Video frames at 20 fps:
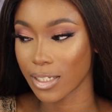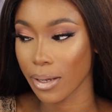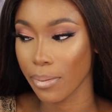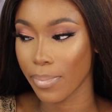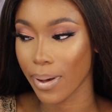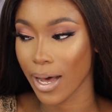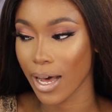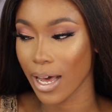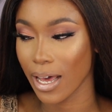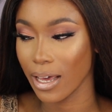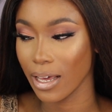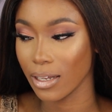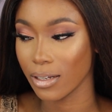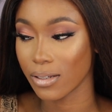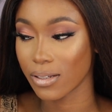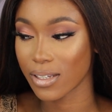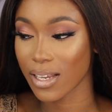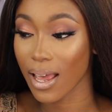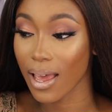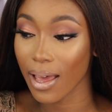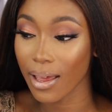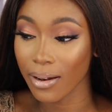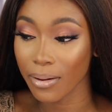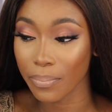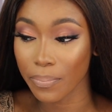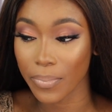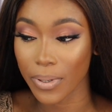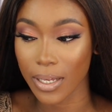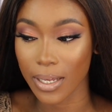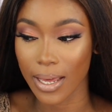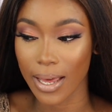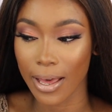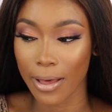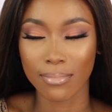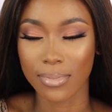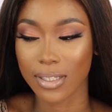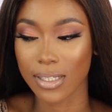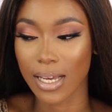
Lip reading: say by 10 p.m.